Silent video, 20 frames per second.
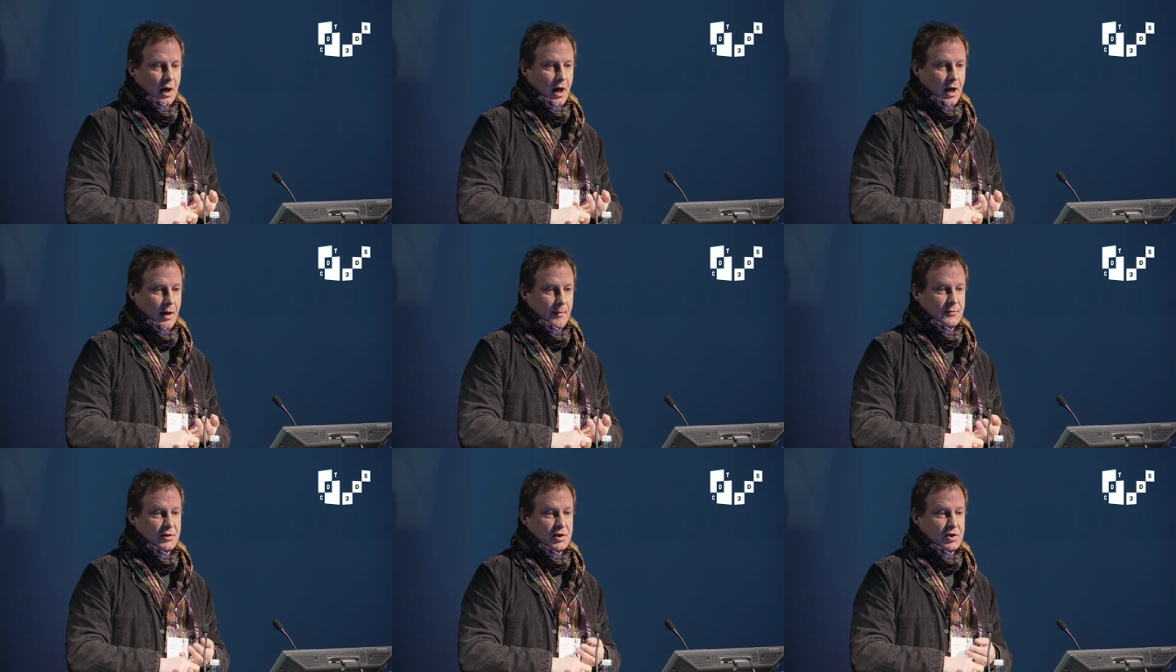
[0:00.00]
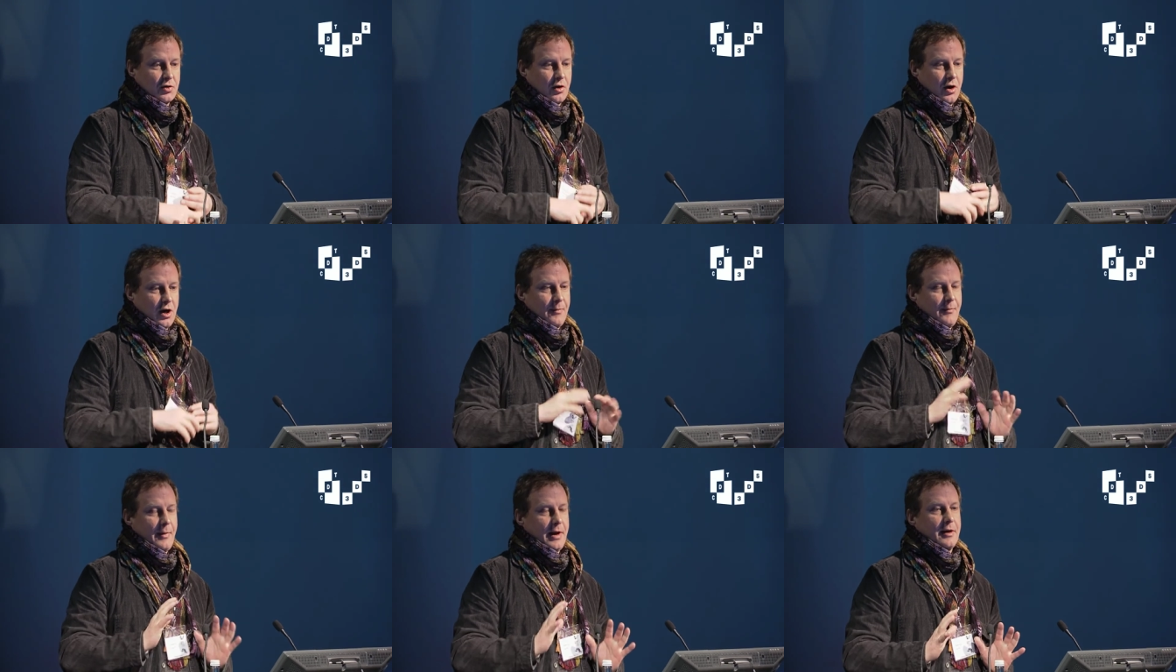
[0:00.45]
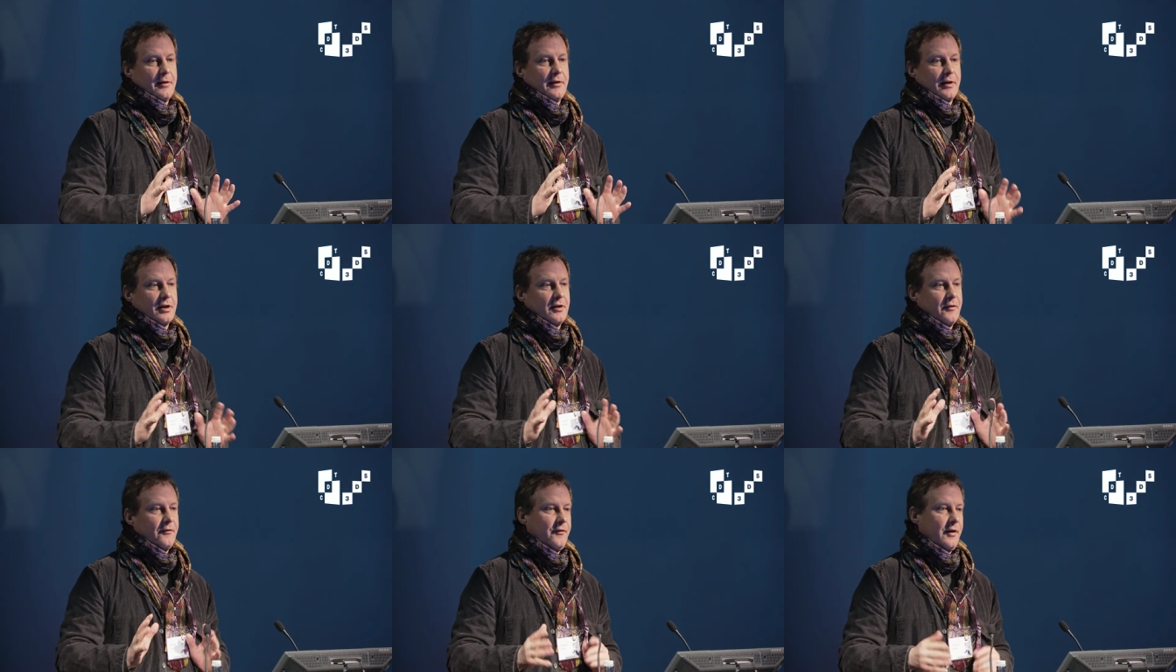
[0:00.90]
to try and make
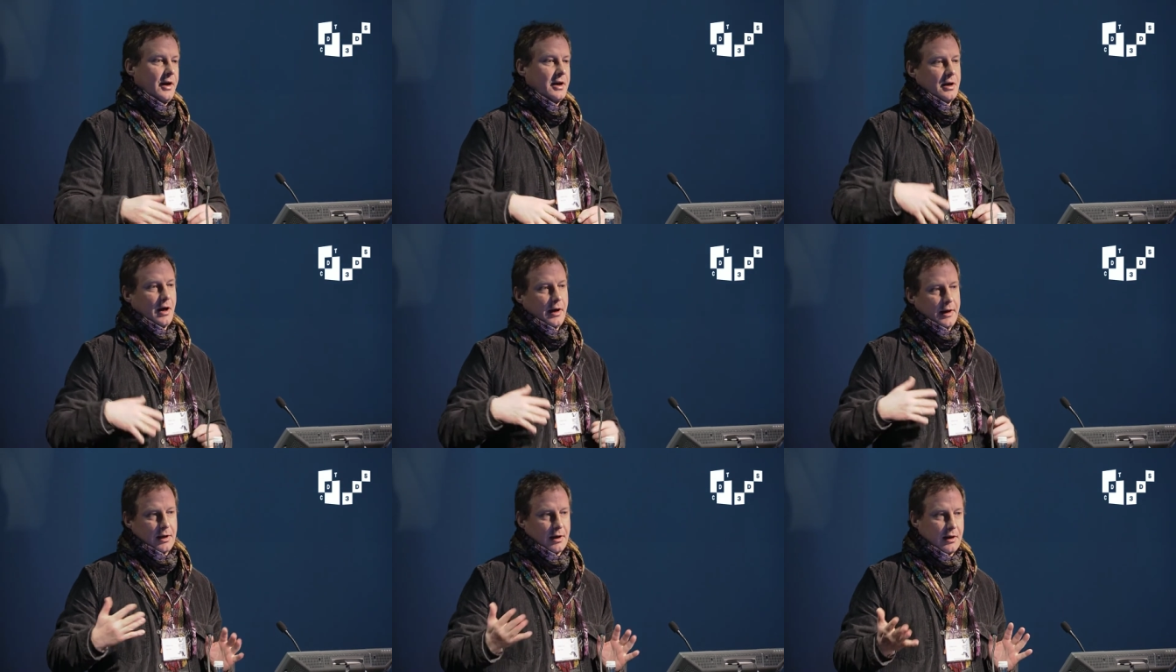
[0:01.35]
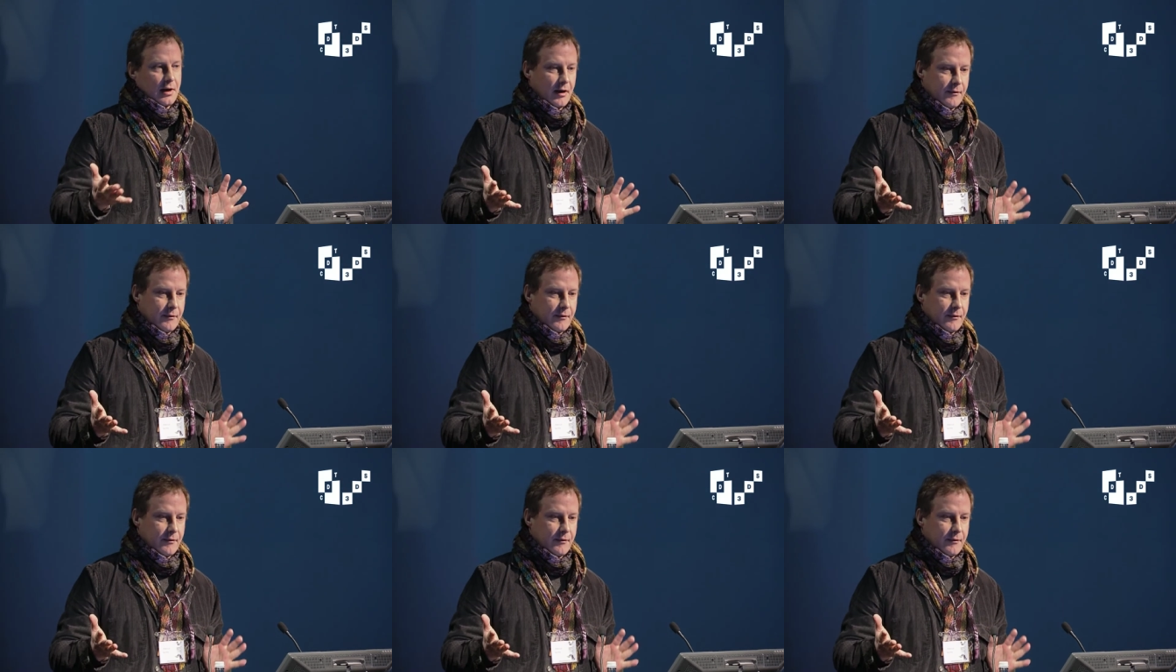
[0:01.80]
things fit, i.e.